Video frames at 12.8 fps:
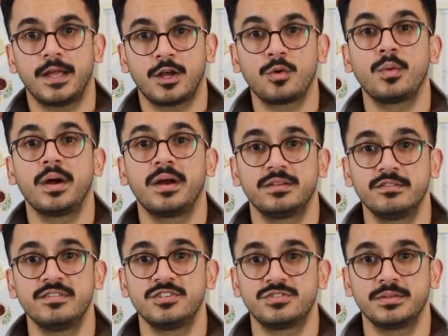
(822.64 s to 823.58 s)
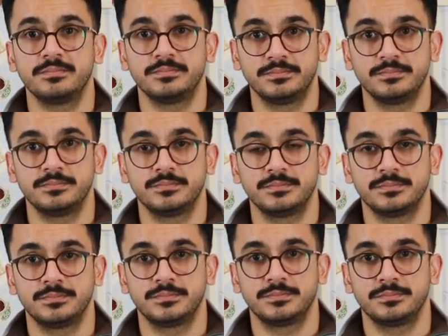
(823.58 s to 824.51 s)
acquire the wisdom.
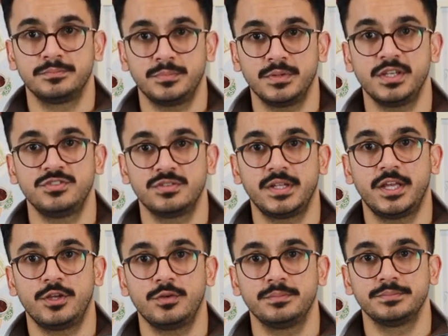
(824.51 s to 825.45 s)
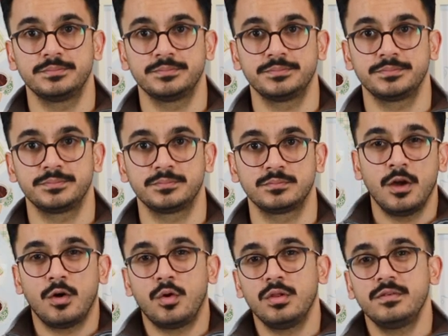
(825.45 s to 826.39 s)
Please and thank you.
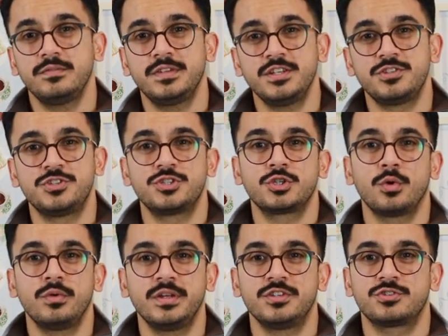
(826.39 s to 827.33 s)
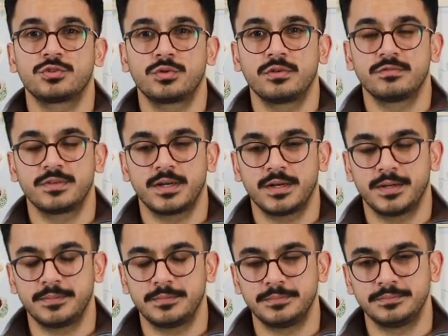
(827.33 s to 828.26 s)
All of these stories sort of
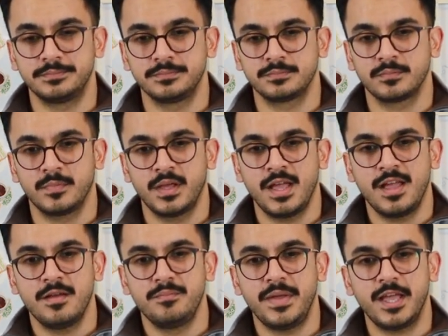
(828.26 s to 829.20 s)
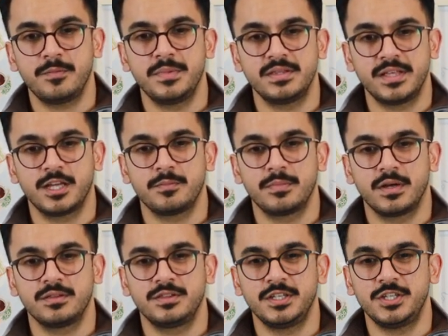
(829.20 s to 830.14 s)
um, make me think
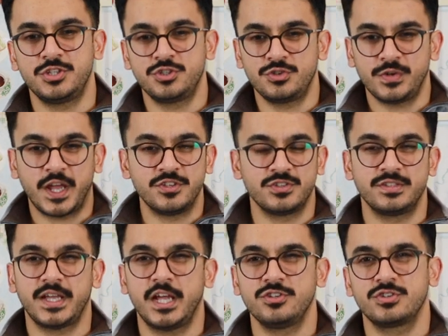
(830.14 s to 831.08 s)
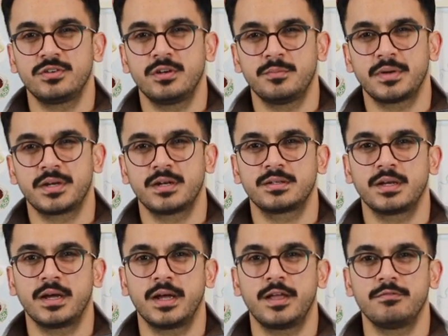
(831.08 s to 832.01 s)
about the stranger danger, about a
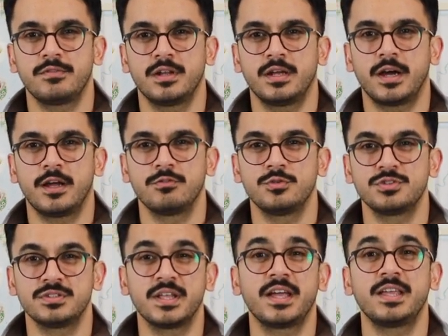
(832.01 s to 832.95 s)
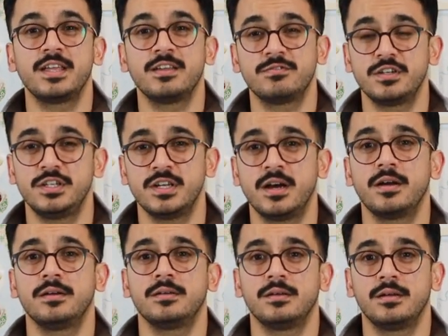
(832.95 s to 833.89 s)
time when I was naive and
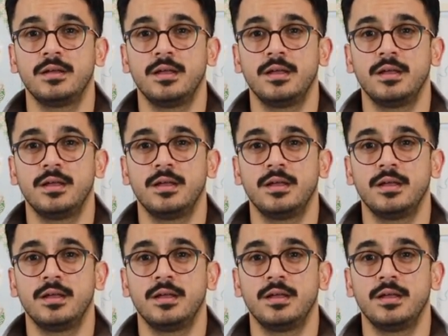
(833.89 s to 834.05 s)
young,